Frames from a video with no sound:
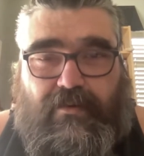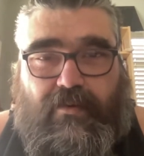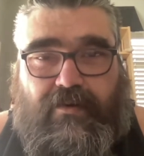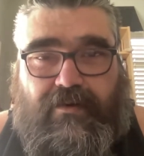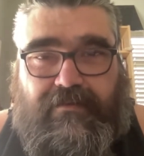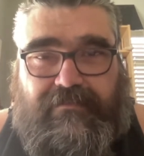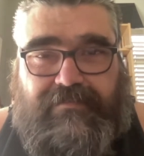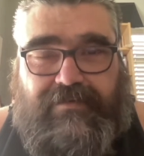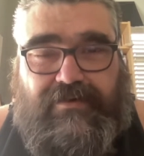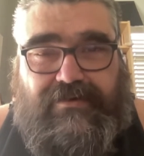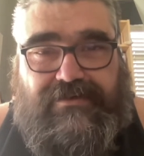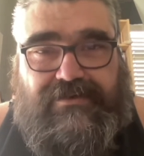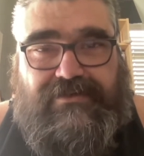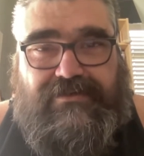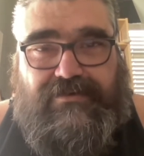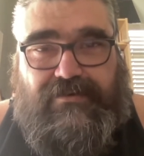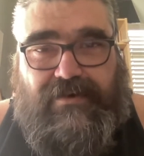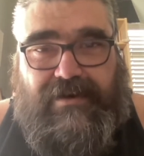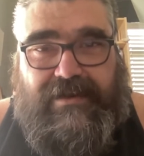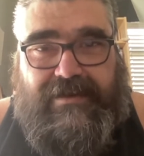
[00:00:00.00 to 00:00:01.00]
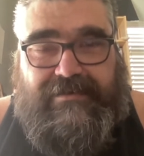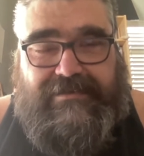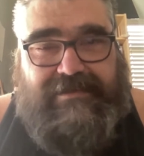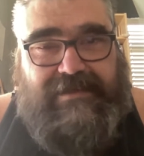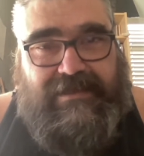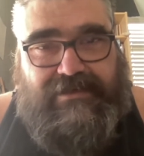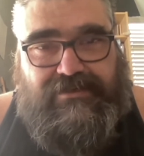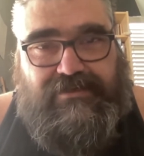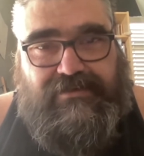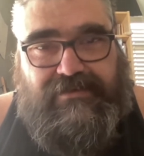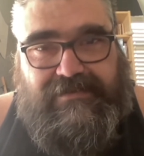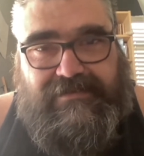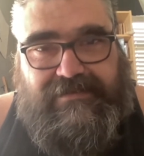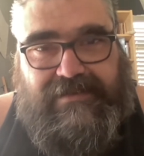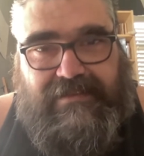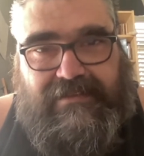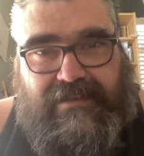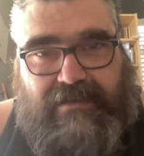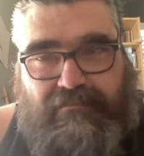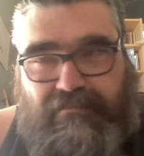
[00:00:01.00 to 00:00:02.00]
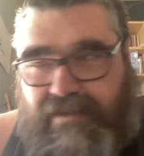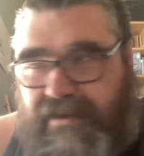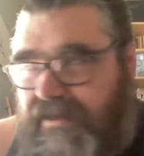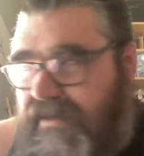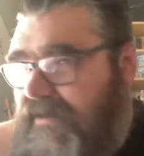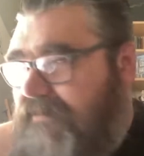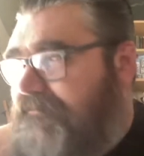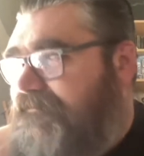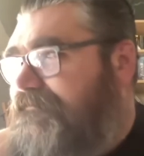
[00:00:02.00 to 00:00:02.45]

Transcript: or if they're just trying to get you to send them money.